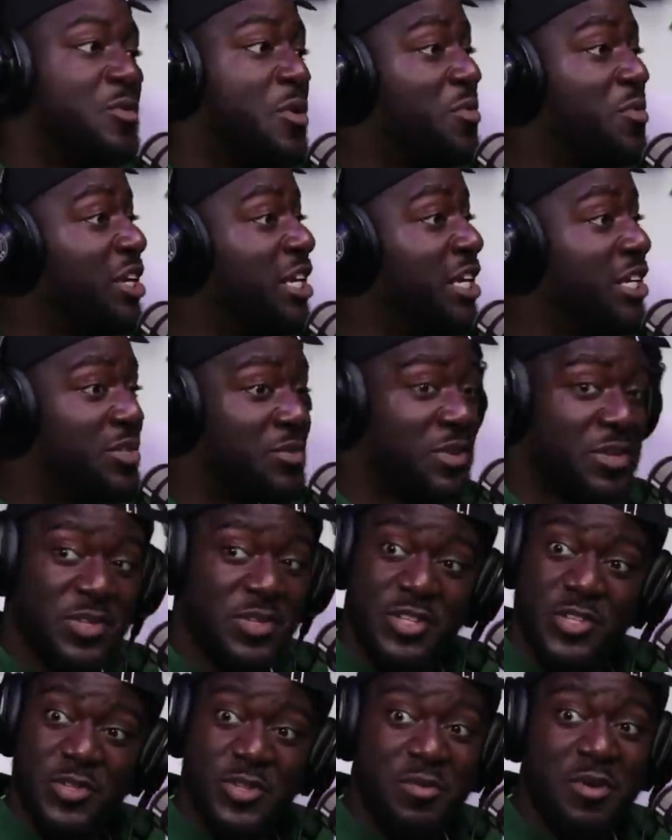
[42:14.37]

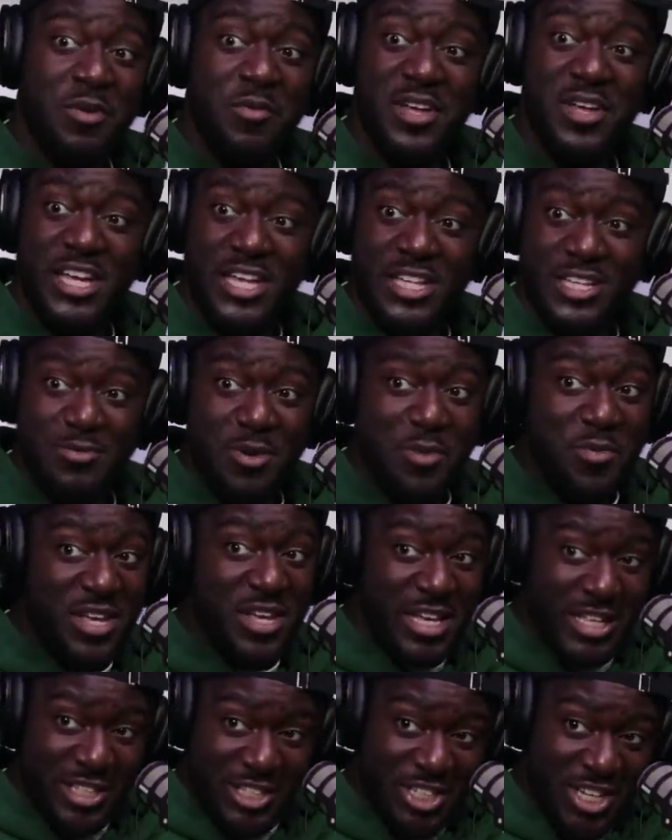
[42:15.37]
the moment
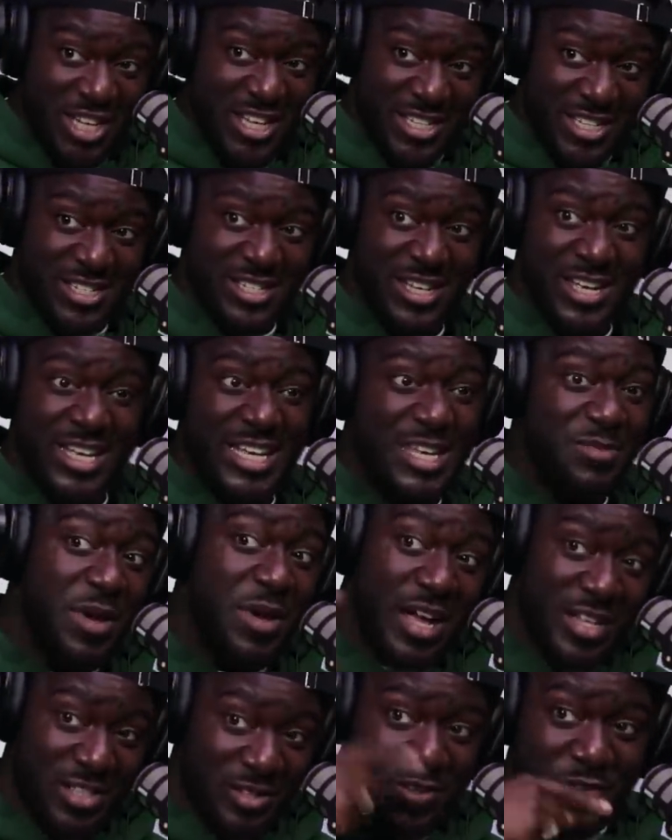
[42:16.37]
he cheats, he
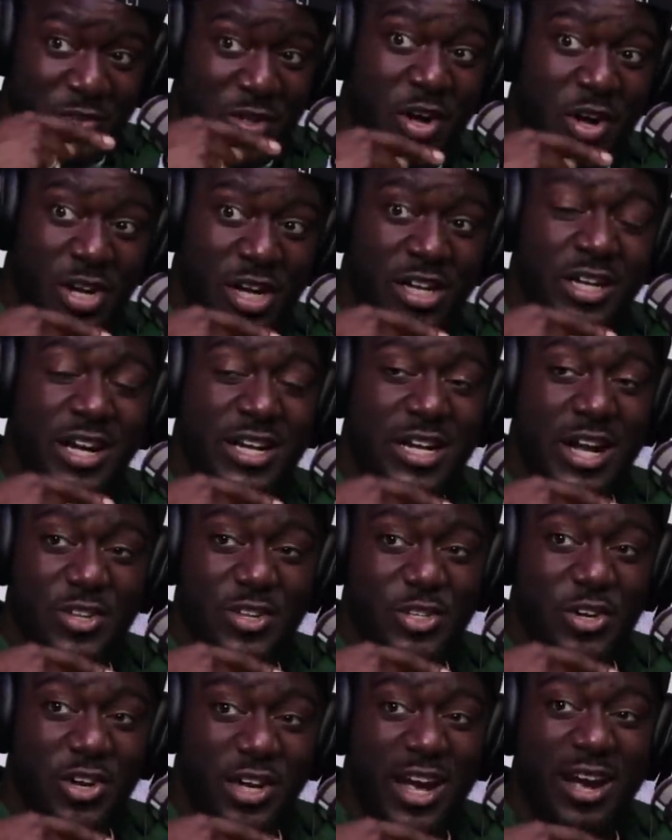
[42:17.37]
better announce
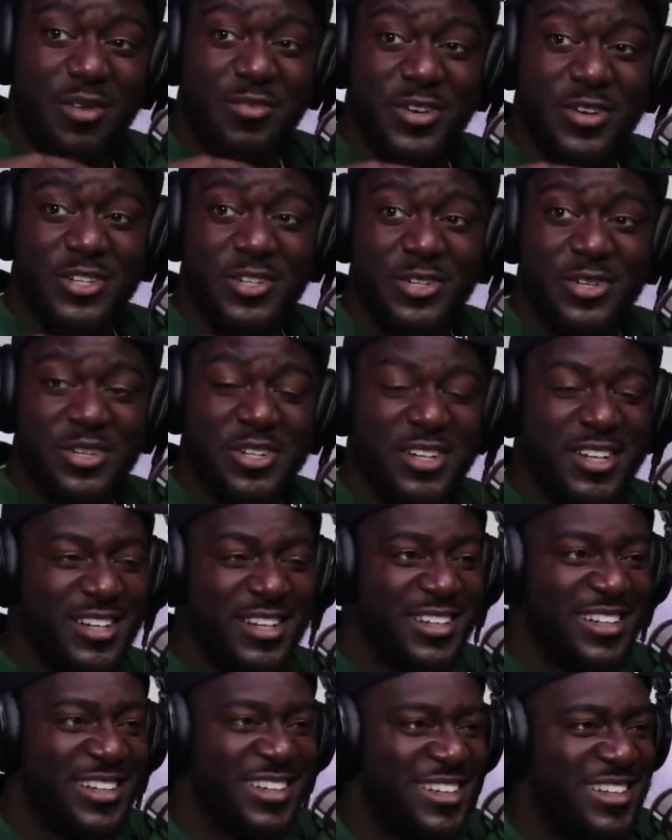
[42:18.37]
it on camera, you
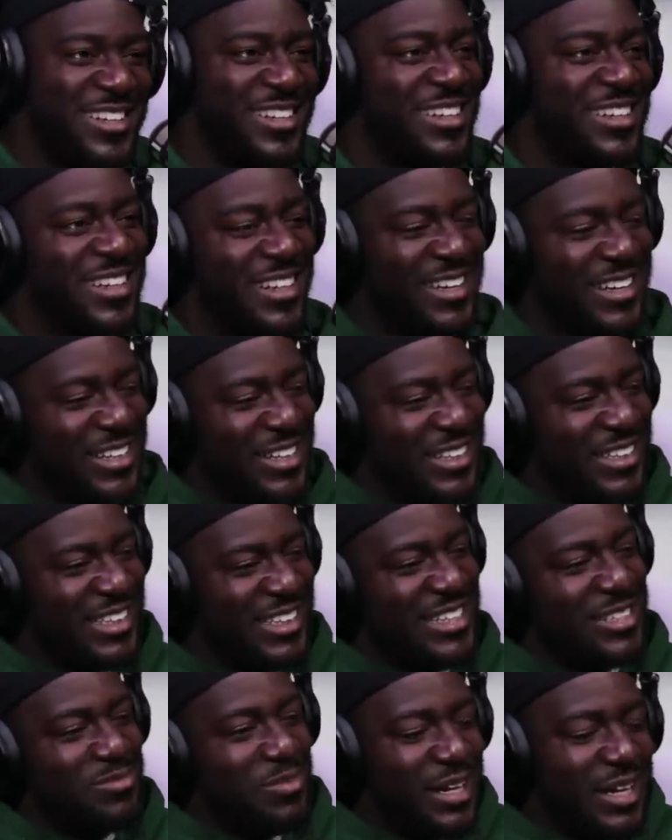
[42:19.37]
know.
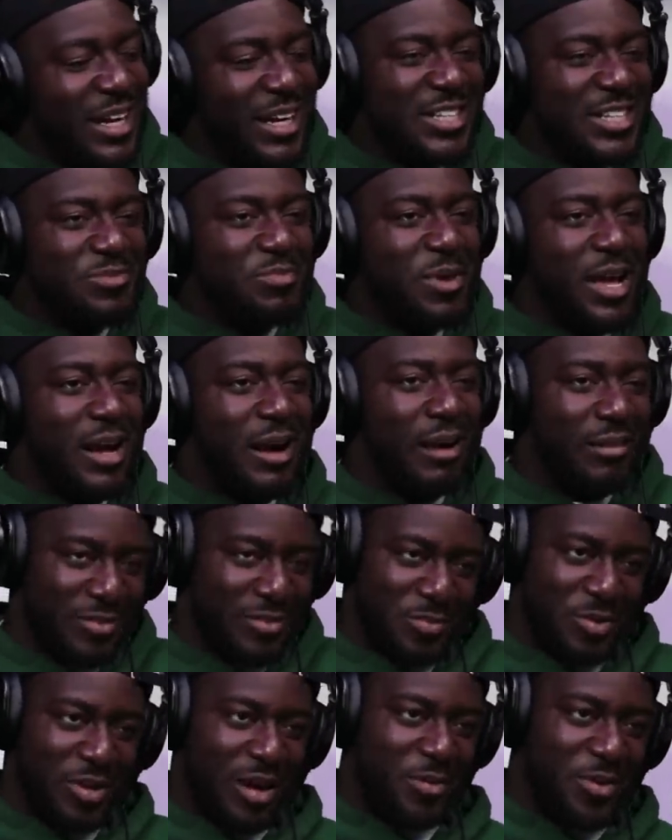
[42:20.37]
These men are just bare
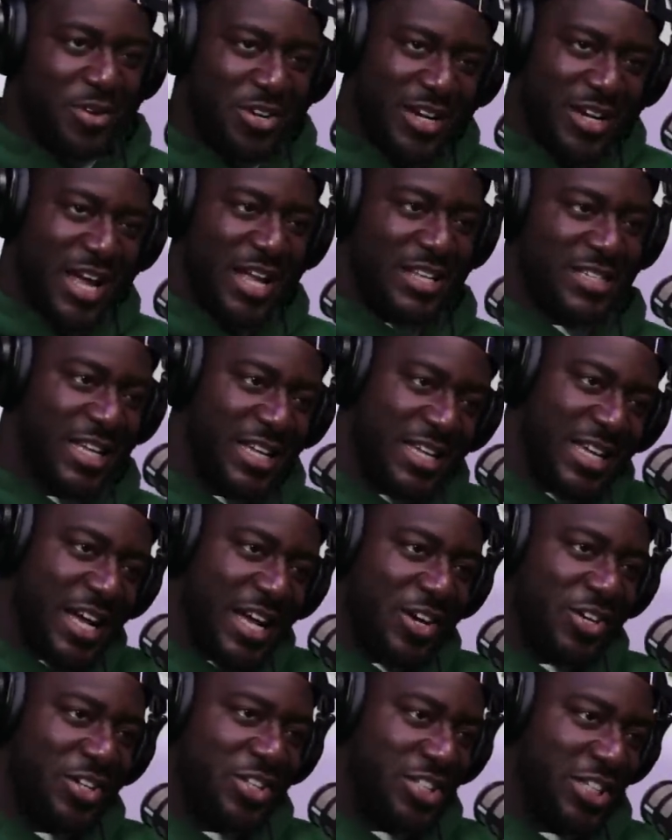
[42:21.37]
comfortable coming online and saying, yeah, I got